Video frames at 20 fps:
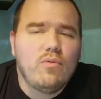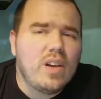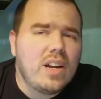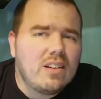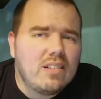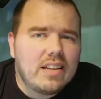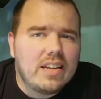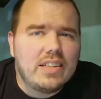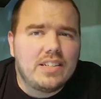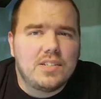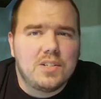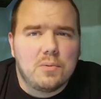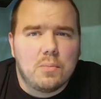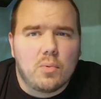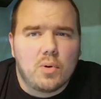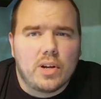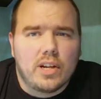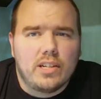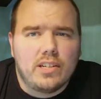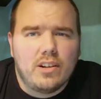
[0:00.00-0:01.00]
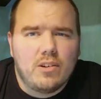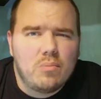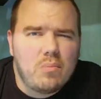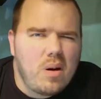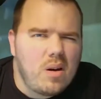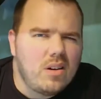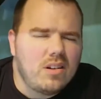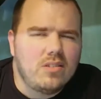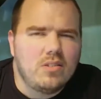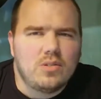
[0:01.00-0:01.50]
fairly easy to breed,
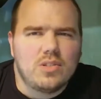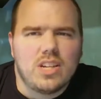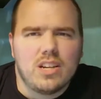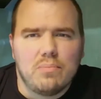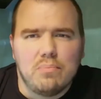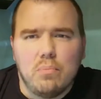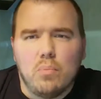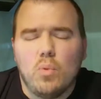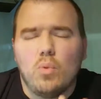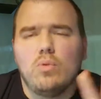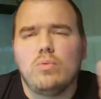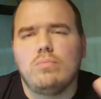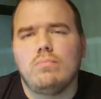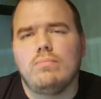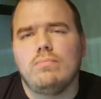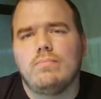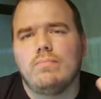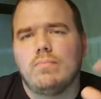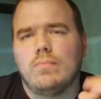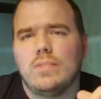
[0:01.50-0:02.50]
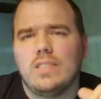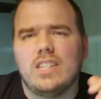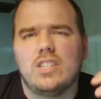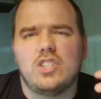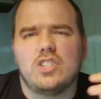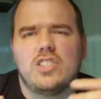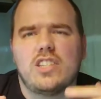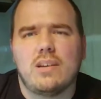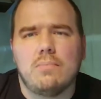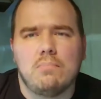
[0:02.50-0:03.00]
they'll say, well,
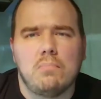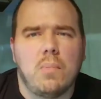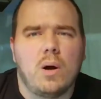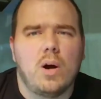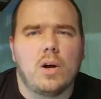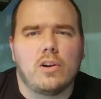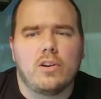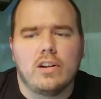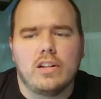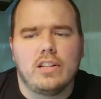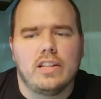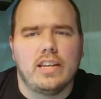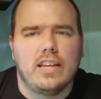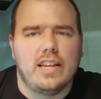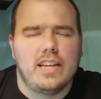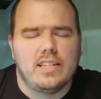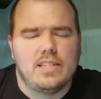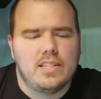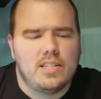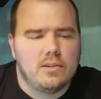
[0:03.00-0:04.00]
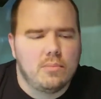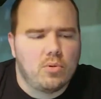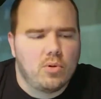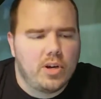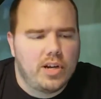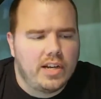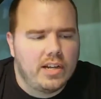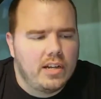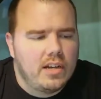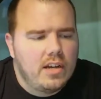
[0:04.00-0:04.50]
let's just say moderately easy to
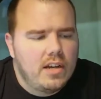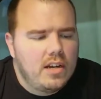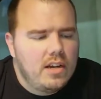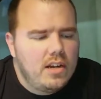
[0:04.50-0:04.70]
breed.